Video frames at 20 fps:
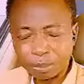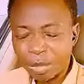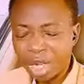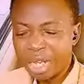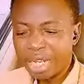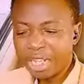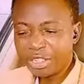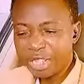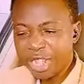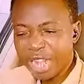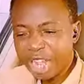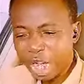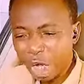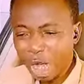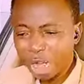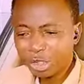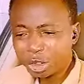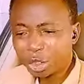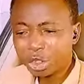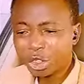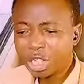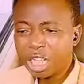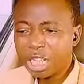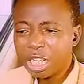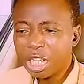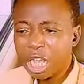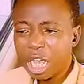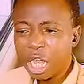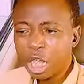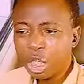It's a country
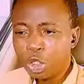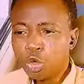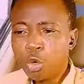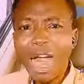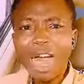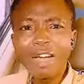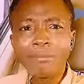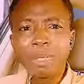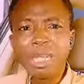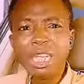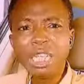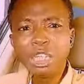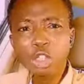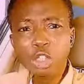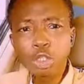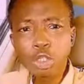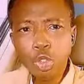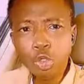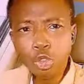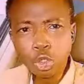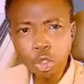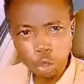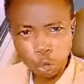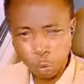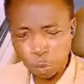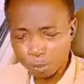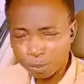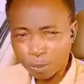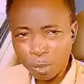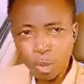you have been used
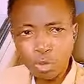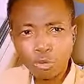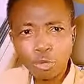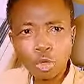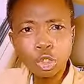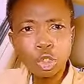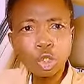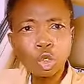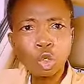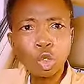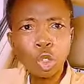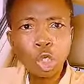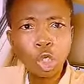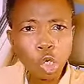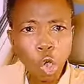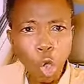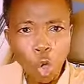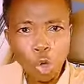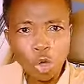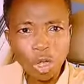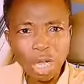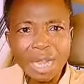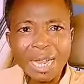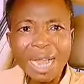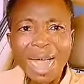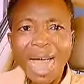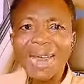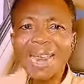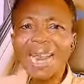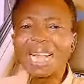to for so long,
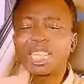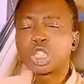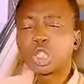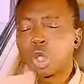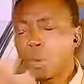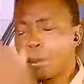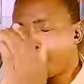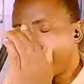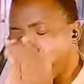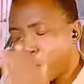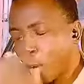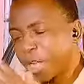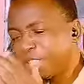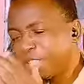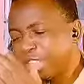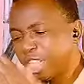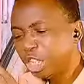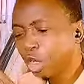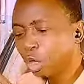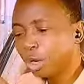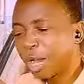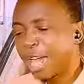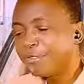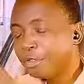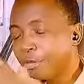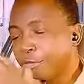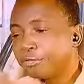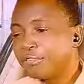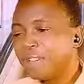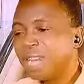and at some point in your life
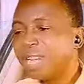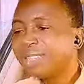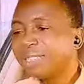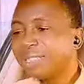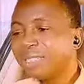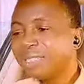you felt,